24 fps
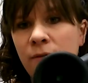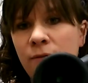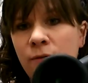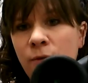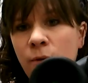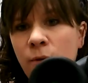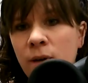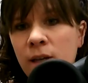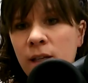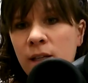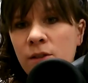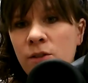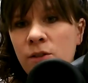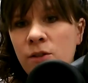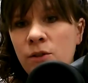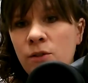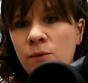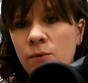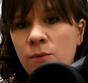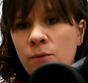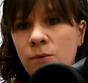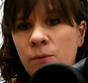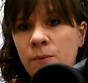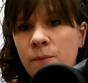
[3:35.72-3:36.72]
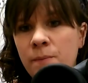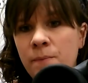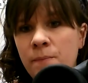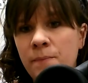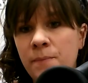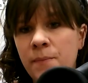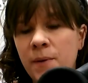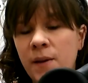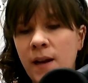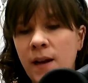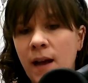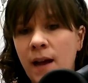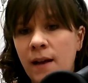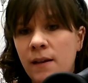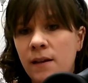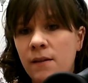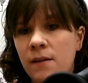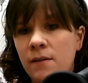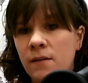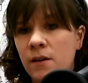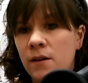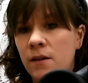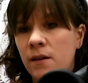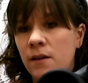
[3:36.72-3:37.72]
42
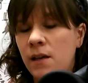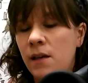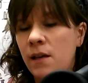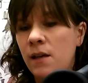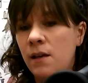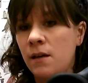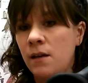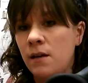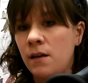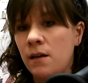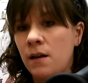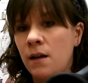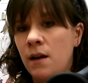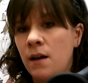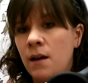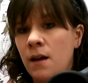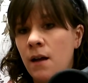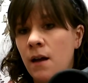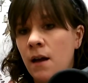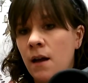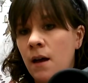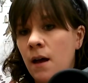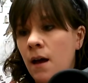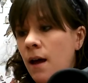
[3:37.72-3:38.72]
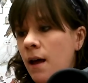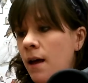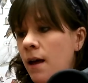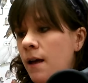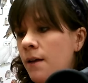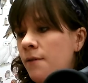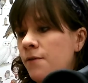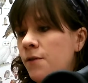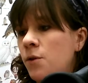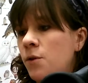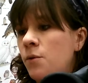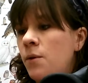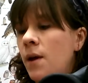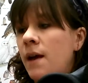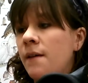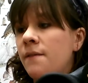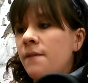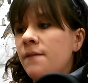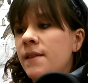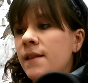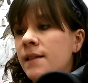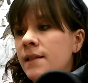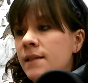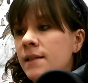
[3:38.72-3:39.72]
binocular here. If you
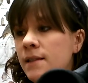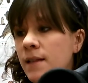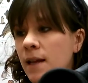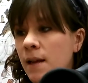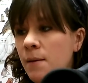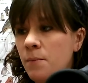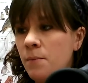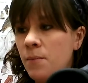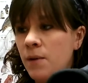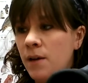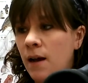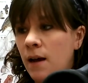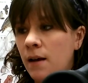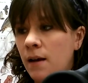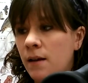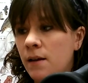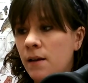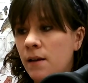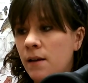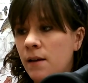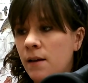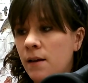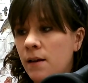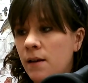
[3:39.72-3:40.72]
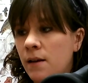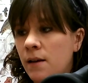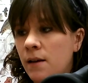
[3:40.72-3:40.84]
have the same binocular in